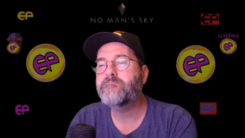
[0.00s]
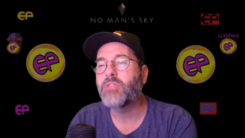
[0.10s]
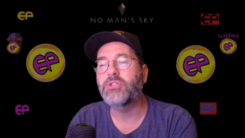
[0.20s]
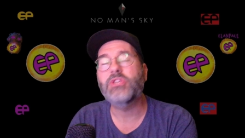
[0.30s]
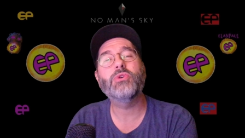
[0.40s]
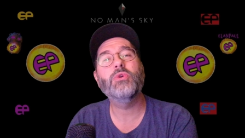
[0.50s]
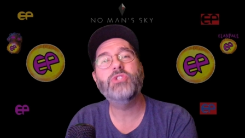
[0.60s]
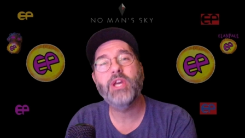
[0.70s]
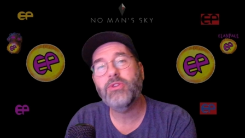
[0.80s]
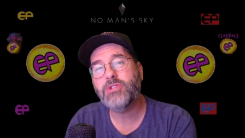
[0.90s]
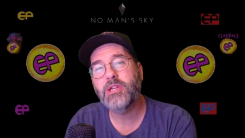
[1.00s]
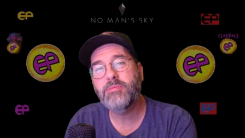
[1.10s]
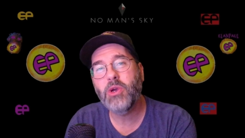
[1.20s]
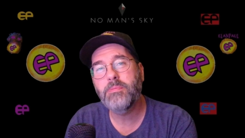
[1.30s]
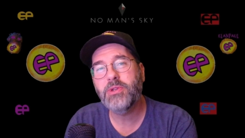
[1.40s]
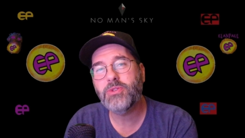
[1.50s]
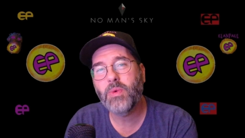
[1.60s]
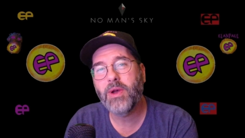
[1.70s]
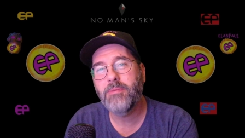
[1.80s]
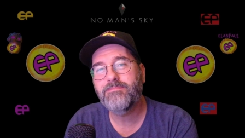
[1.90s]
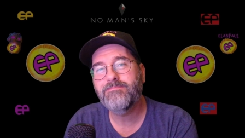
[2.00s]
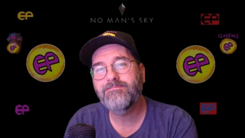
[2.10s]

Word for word: Discord channel is going to be open as well,